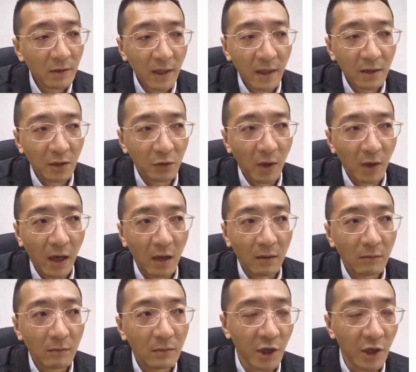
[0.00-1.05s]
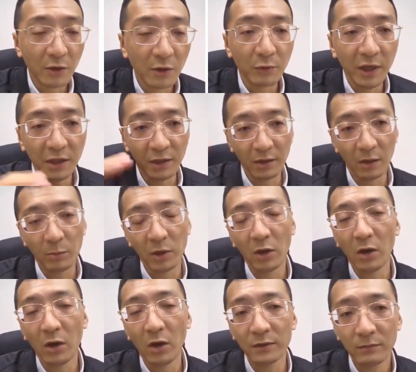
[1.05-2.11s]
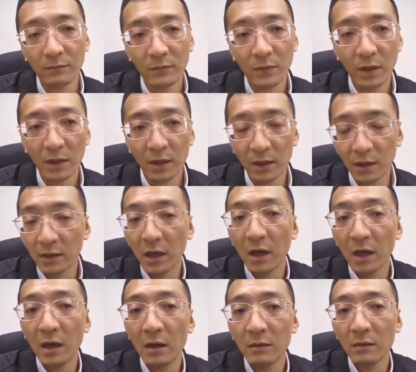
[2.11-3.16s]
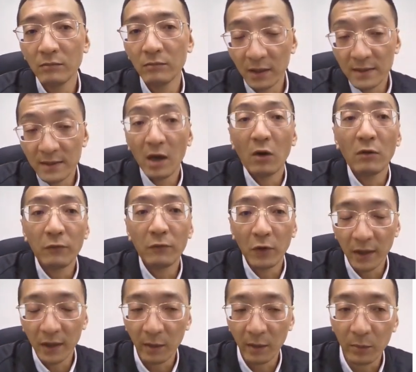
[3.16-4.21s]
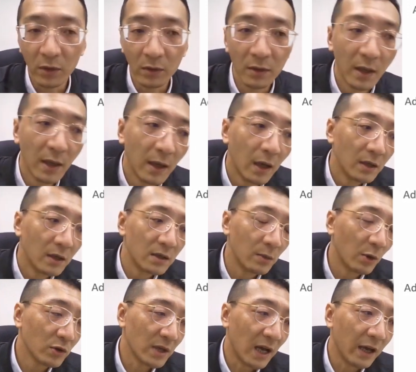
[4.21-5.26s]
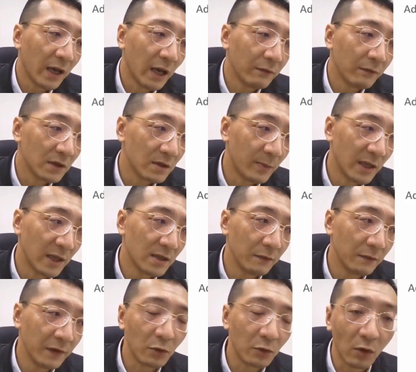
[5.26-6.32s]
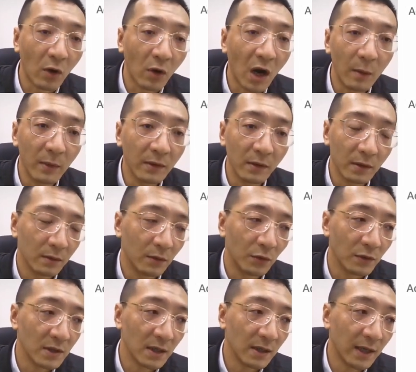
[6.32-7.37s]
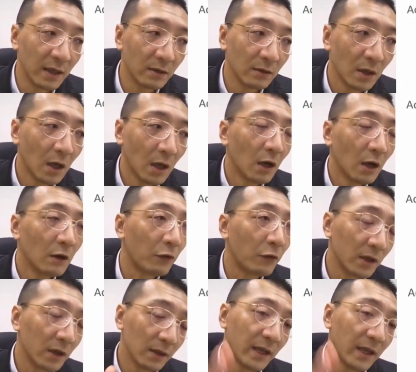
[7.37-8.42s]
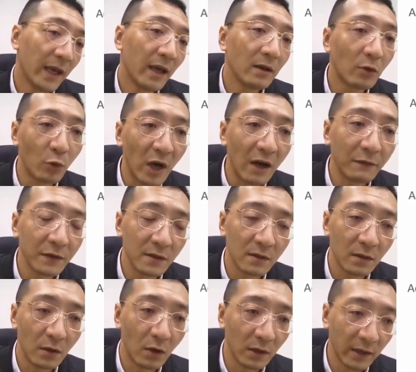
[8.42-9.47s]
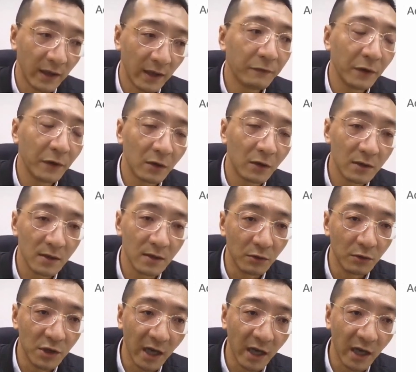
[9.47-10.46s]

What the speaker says: that you are generating a plot in Excel, for example. Suppose I have the specific requirement to say that for the 10 graphs or 10 figures you